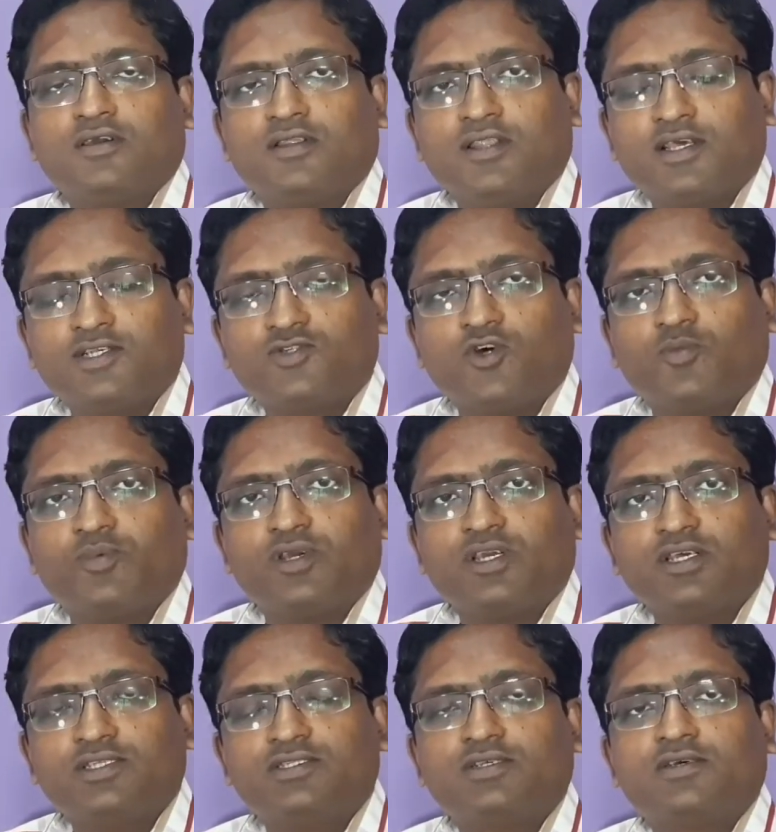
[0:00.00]
Next topic
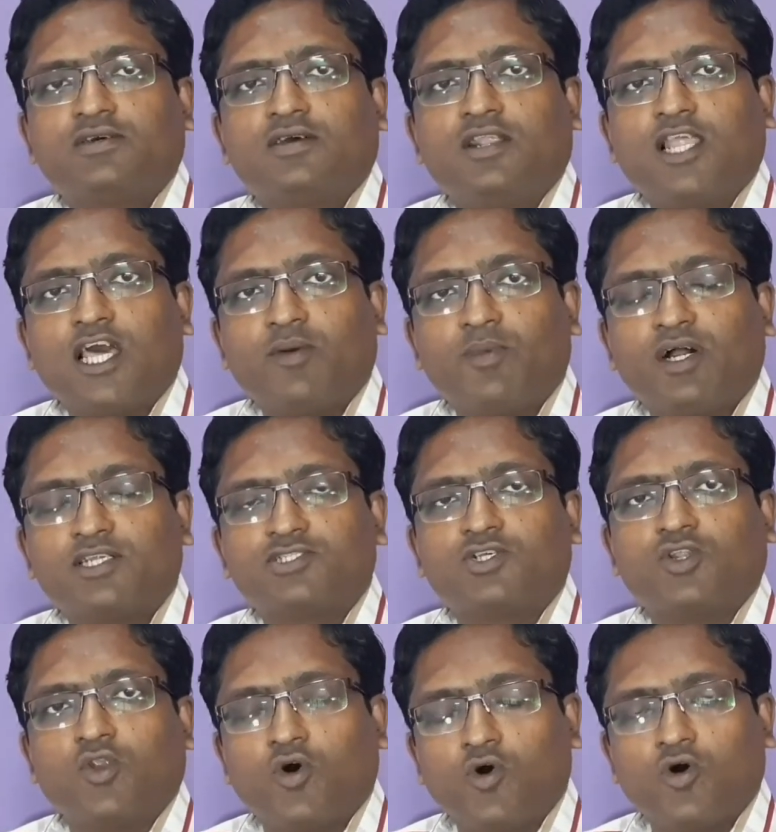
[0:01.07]
is Lamarck's
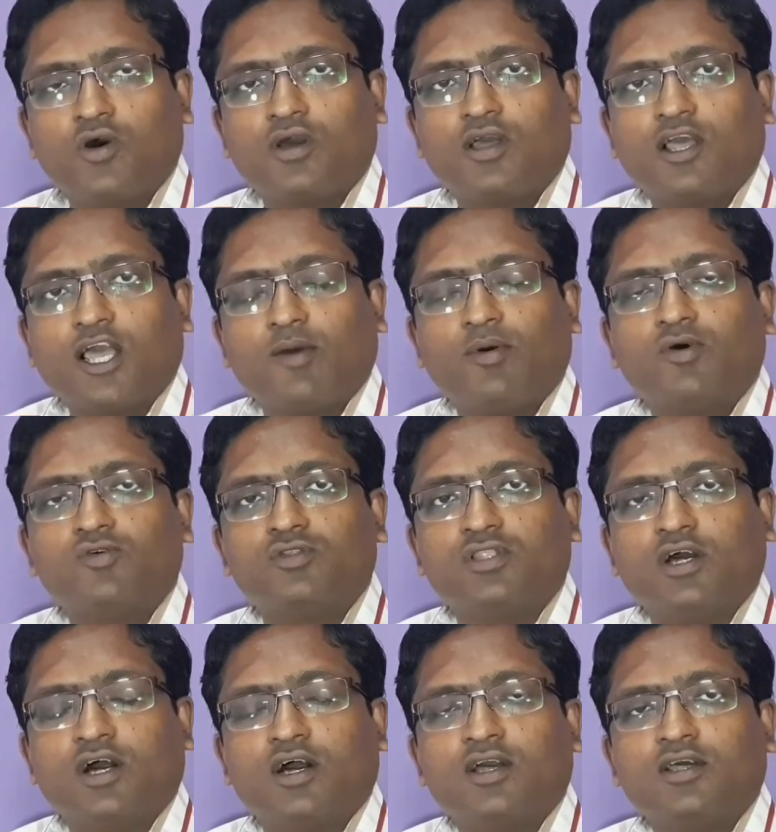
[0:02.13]
law about
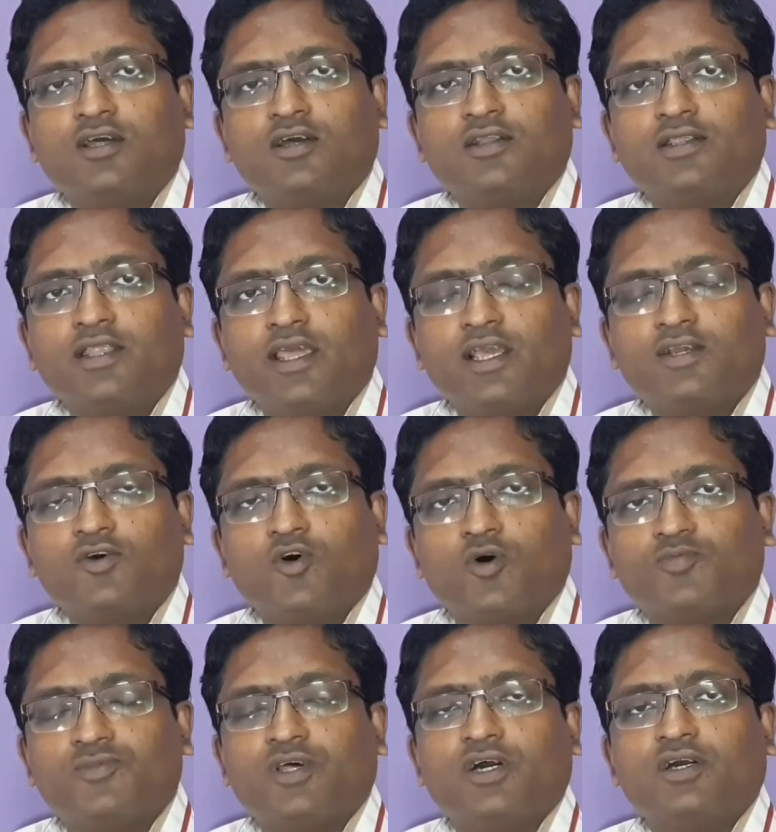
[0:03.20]
the neck
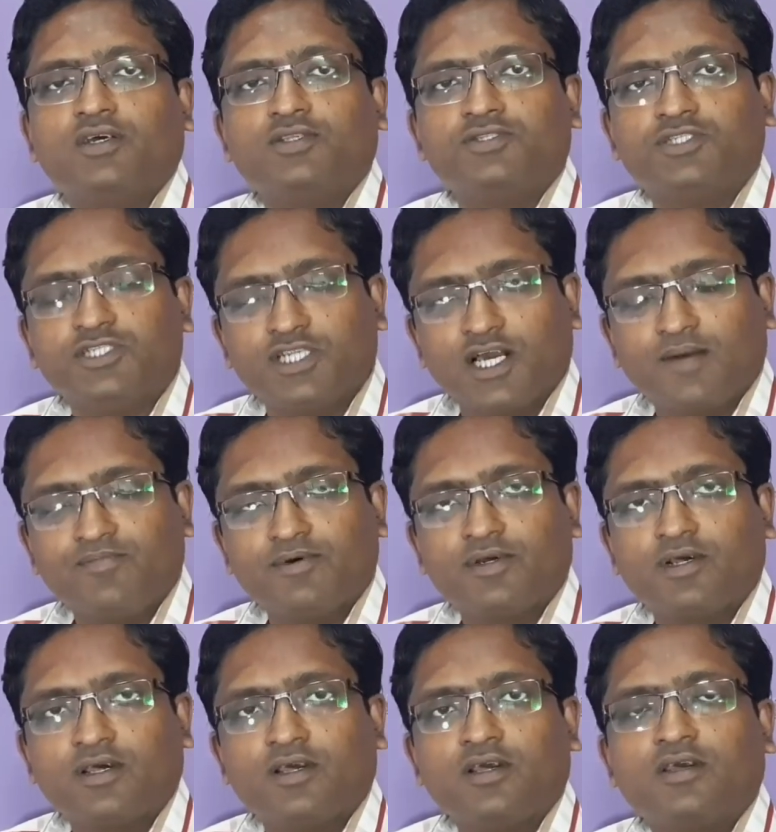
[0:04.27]
of the giraffe,
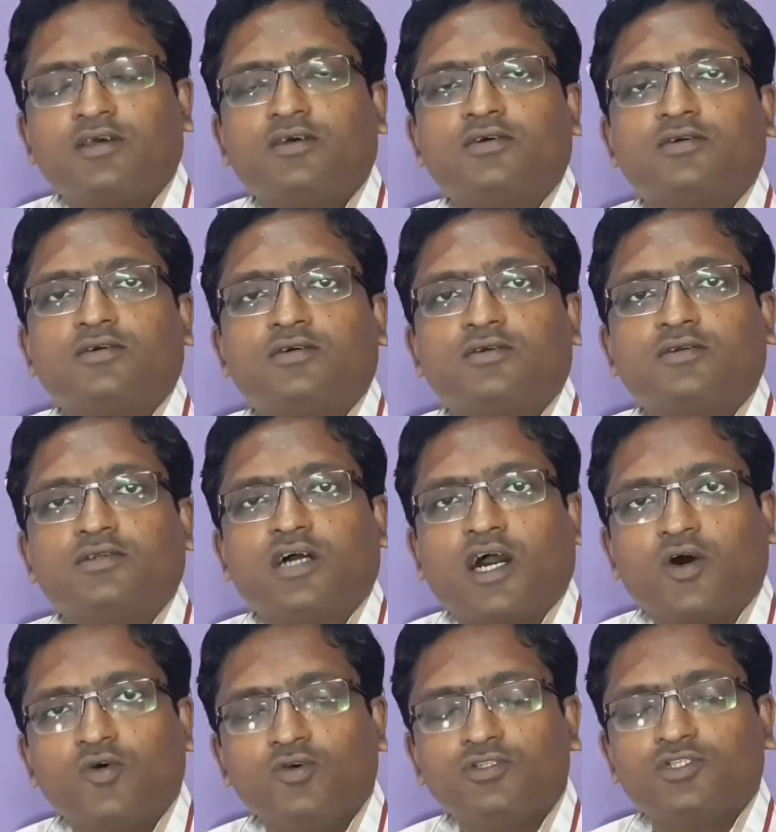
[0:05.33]

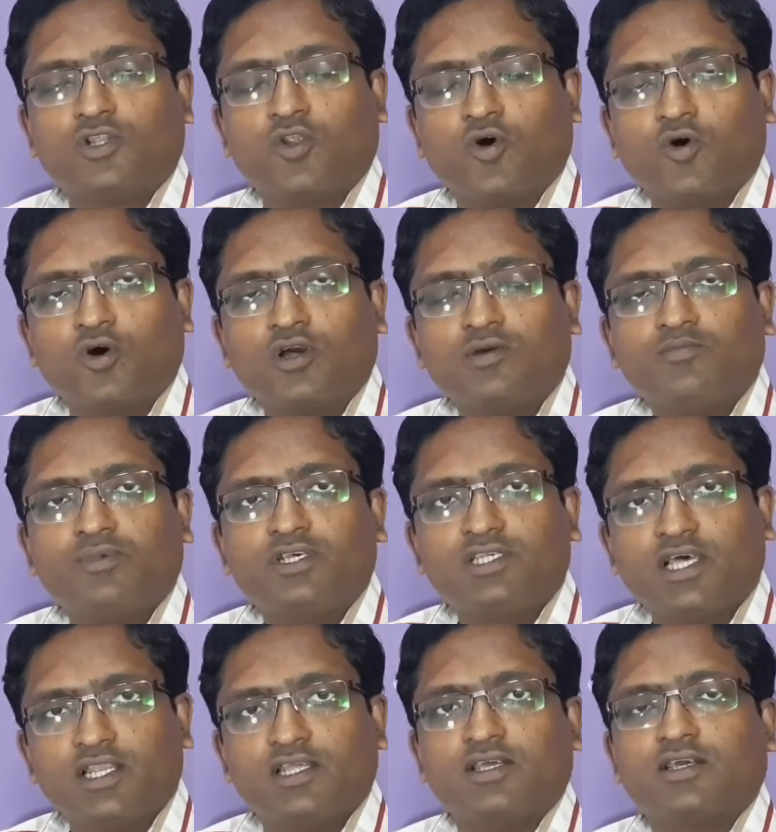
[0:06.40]
Darwin's law,
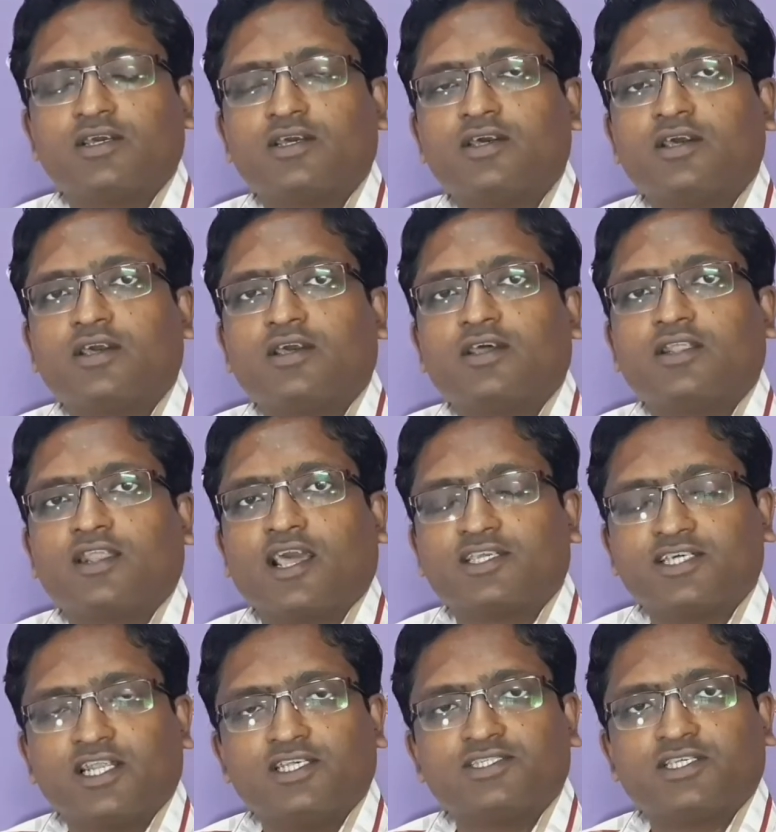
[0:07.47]
especially
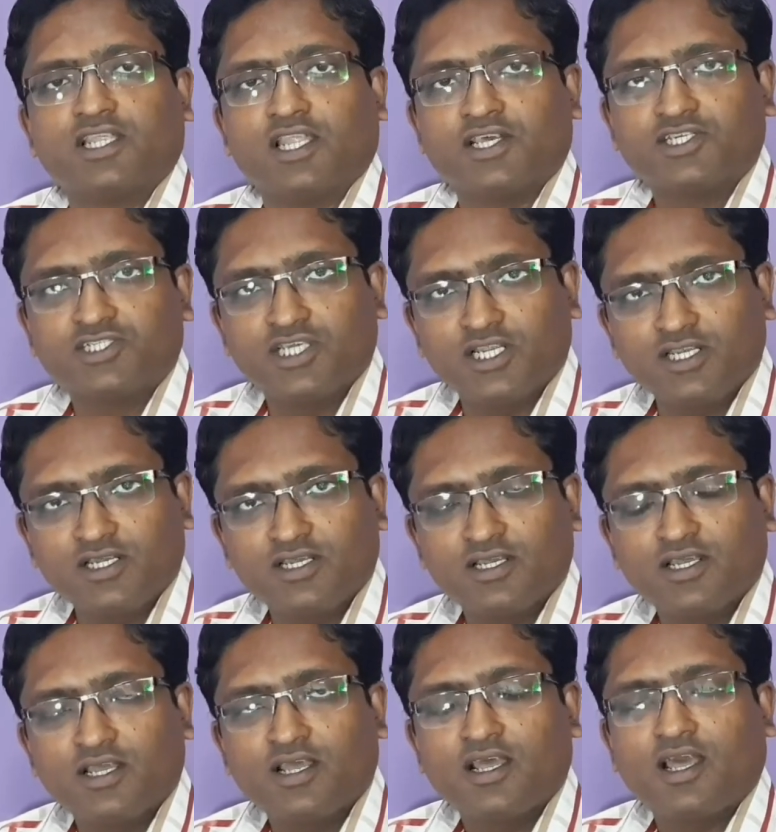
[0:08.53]
natural
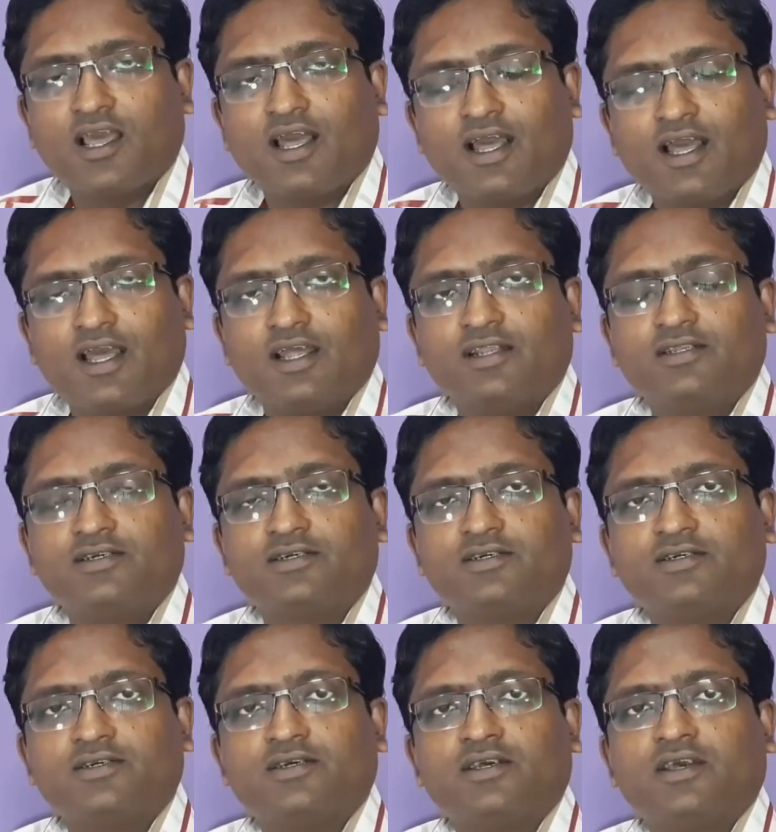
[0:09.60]
selection and
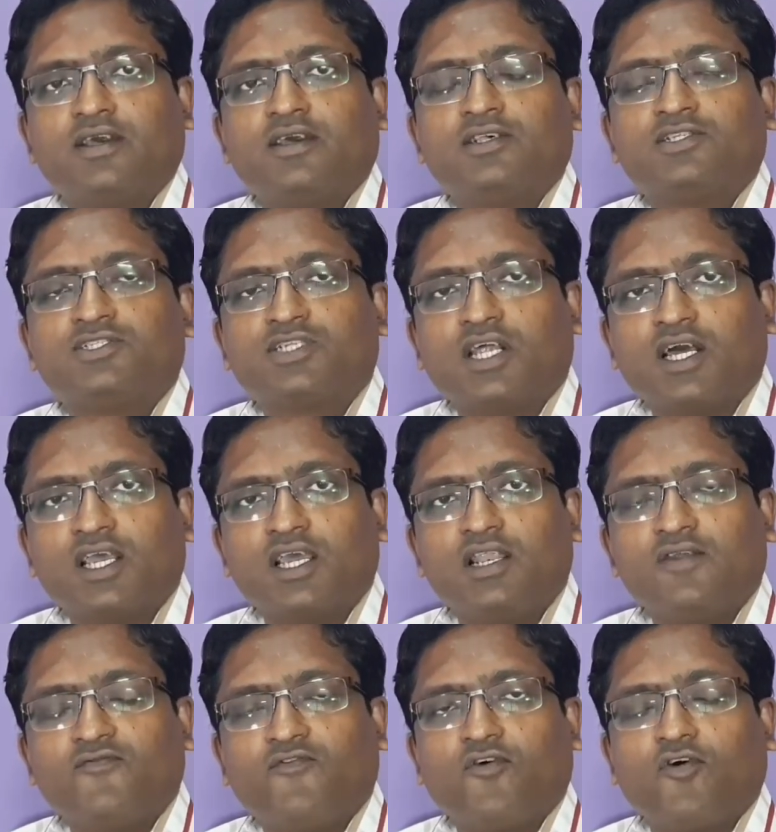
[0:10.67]

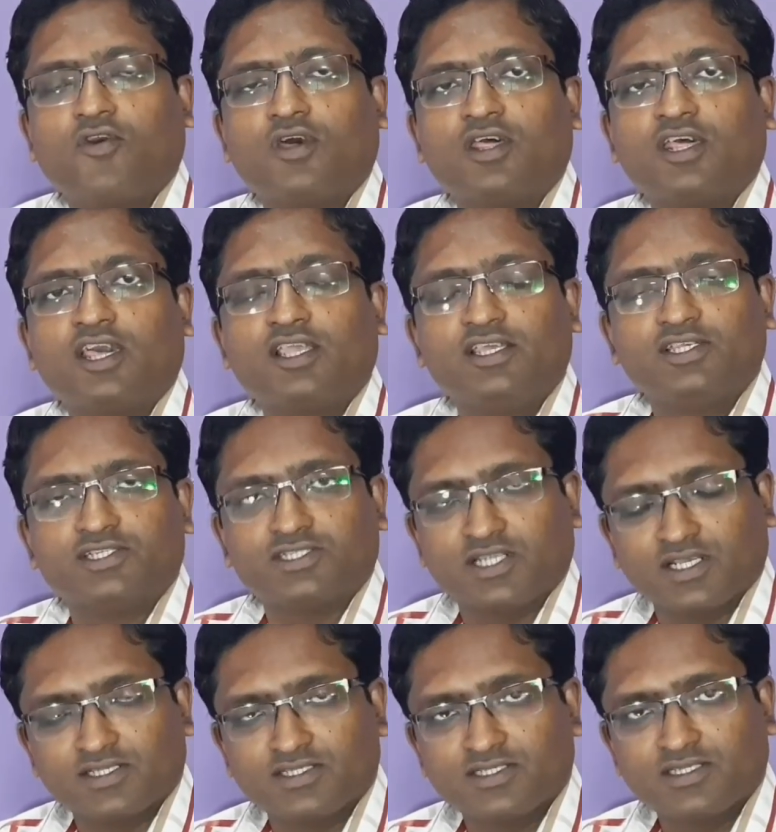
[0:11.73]
struggle for
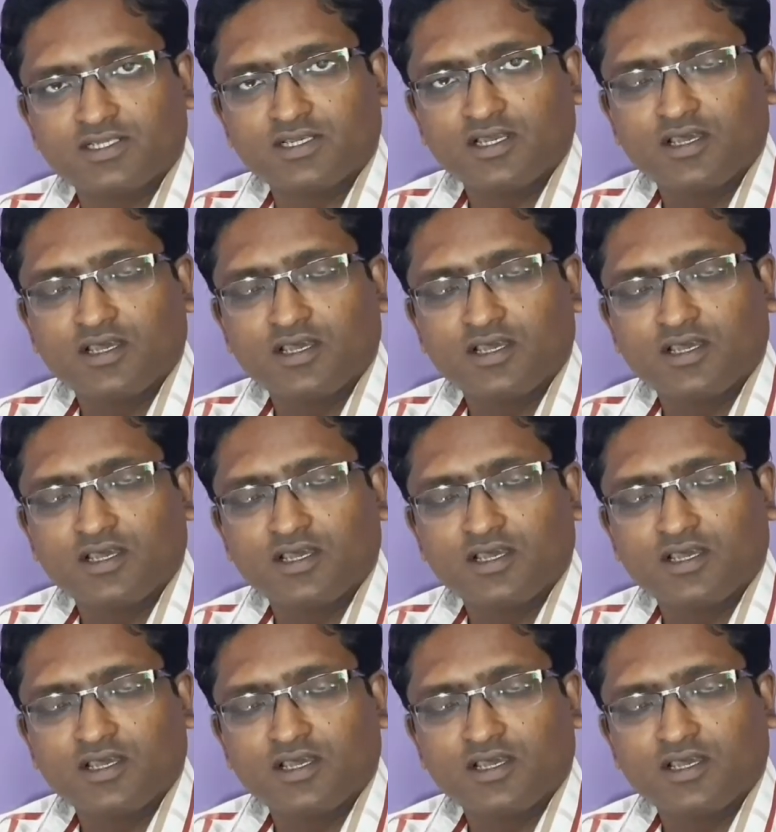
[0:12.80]
existence.